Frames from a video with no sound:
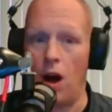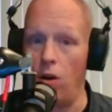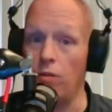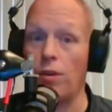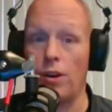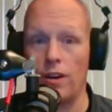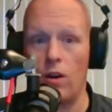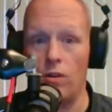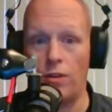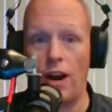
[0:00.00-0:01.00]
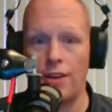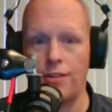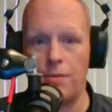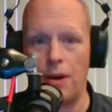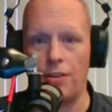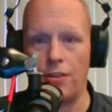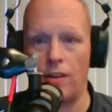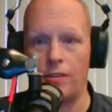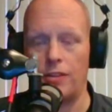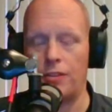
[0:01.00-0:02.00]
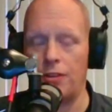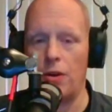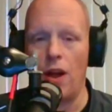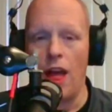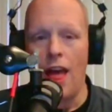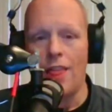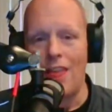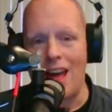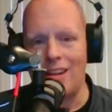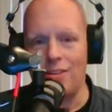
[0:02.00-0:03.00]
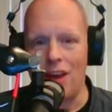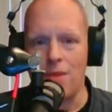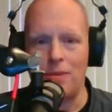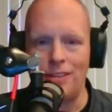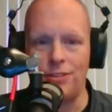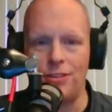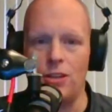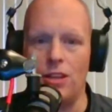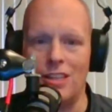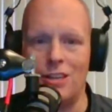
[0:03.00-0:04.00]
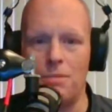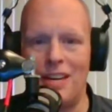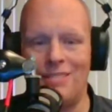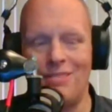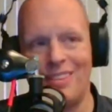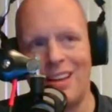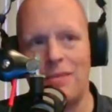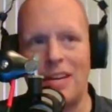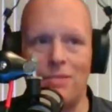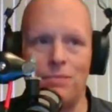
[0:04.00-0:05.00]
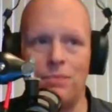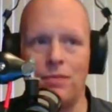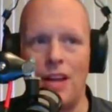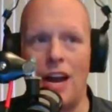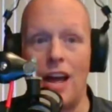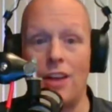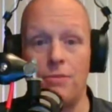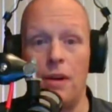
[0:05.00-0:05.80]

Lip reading: over asking price offers. So that is happening still a little bit. I mean, not as